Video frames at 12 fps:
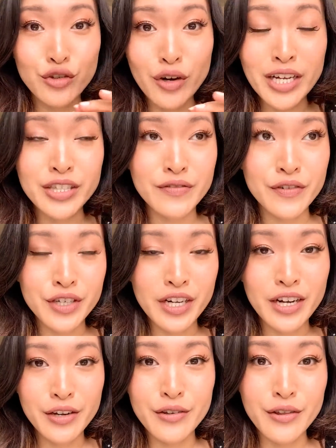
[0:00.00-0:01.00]
transfer
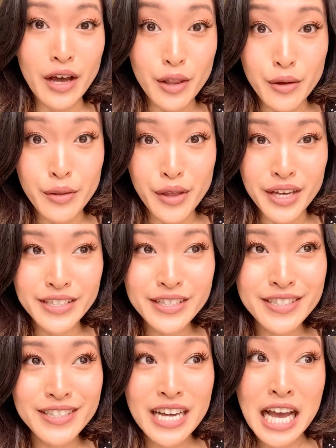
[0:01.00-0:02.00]
to other
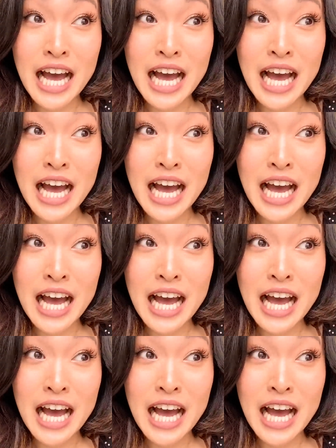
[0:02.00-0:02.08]
things.